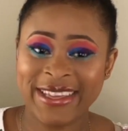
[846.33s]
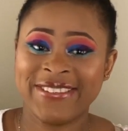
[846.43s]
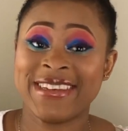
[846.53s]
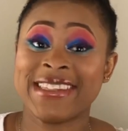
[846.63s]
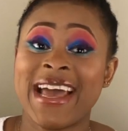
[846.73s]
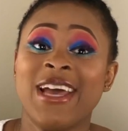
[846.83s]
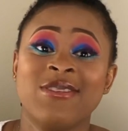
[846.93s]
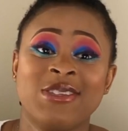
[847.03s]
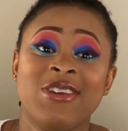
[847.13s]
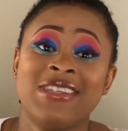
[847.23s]
Because that
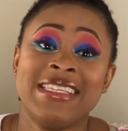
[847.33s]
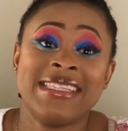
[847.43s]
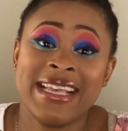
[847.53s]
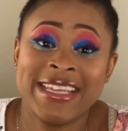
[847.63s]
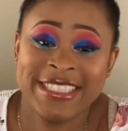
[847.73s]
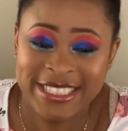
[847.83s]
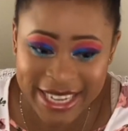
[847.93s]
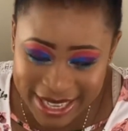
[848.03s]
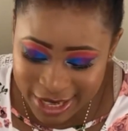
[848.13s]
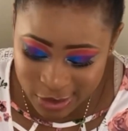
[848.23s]
helps your sister's
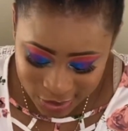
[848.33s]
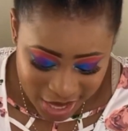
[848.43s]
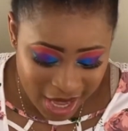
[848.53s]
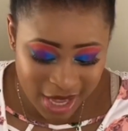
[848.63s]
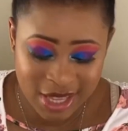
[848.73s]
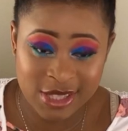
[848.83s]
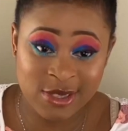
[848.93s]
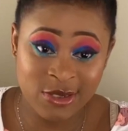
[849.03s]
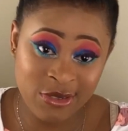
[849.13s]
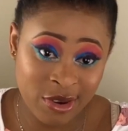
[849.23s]
channel
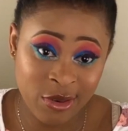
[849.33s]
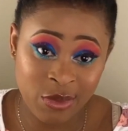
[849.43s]
to grow.